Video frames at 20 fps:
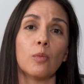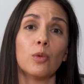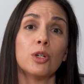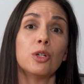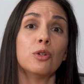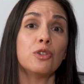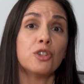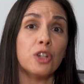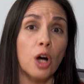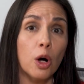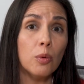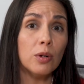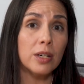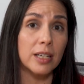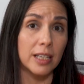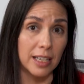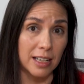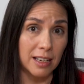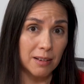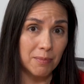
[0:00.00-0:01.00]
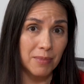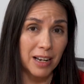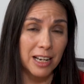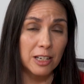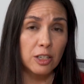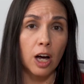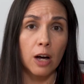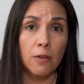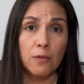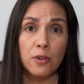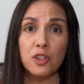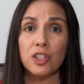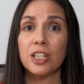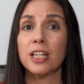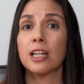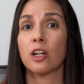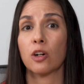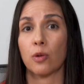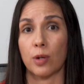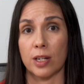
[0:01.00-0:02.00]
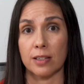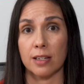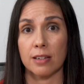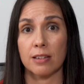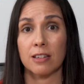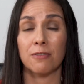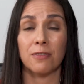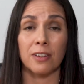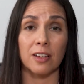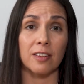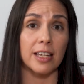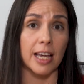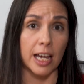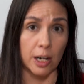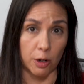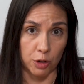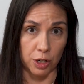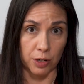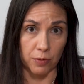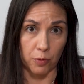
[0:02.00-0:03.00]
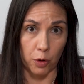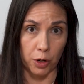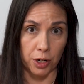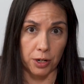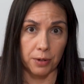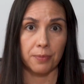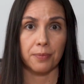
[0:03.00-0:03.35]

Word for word: When you don't eat, autophagy increases to fill the energy void.